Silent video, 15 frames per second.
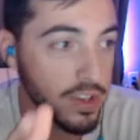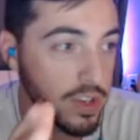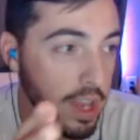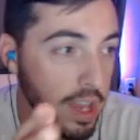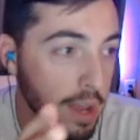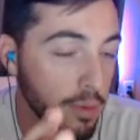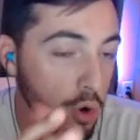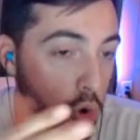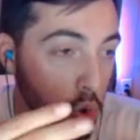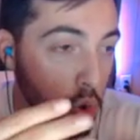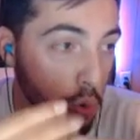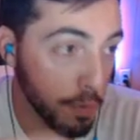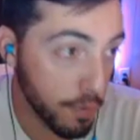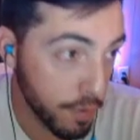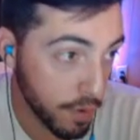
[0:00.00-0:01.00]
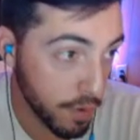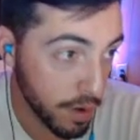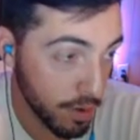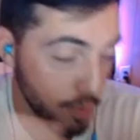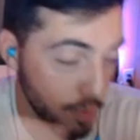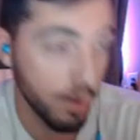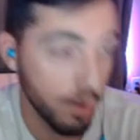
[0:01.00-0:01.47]
the same oomph
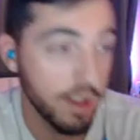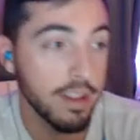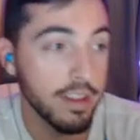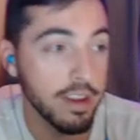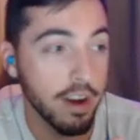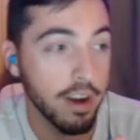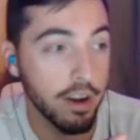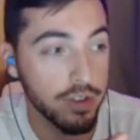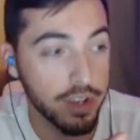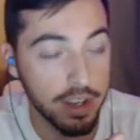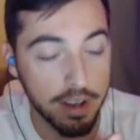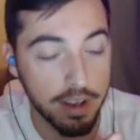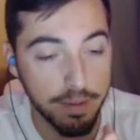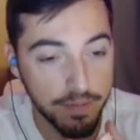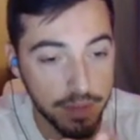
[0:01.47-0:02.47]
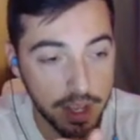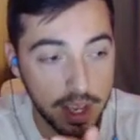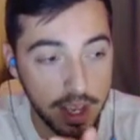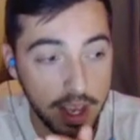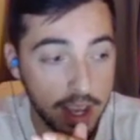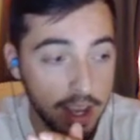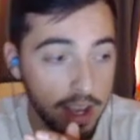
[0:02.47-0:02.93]
when the other team
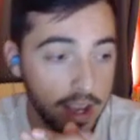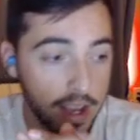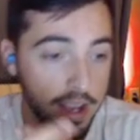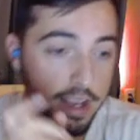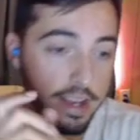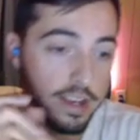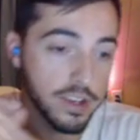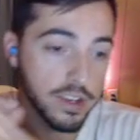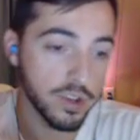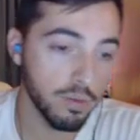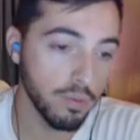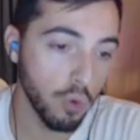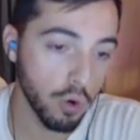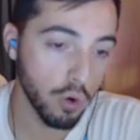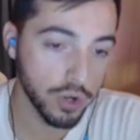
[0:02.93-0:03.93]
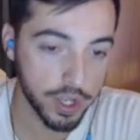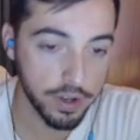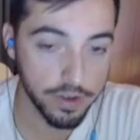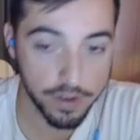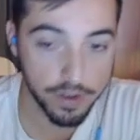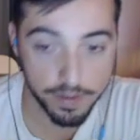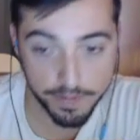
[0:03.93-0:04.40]
is more
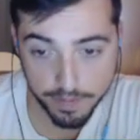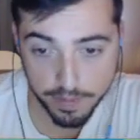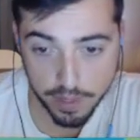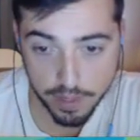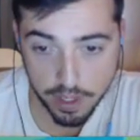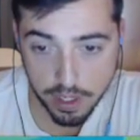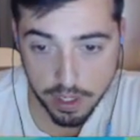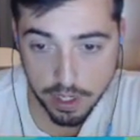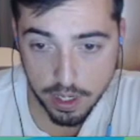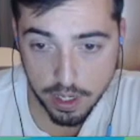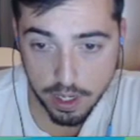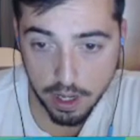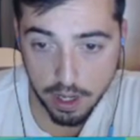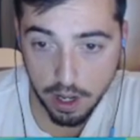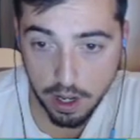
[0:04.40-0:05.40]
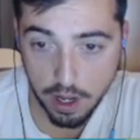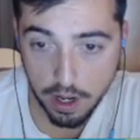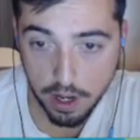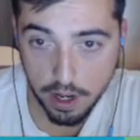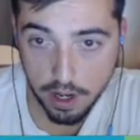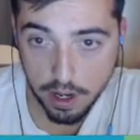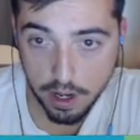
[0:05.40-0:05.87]
skilled.
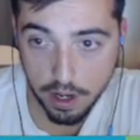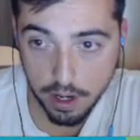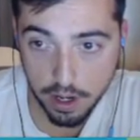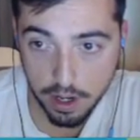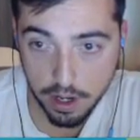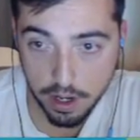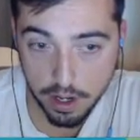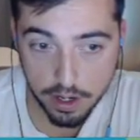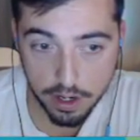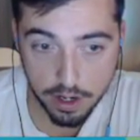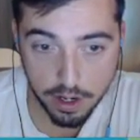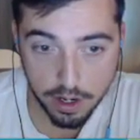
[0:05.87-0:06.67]
Uh,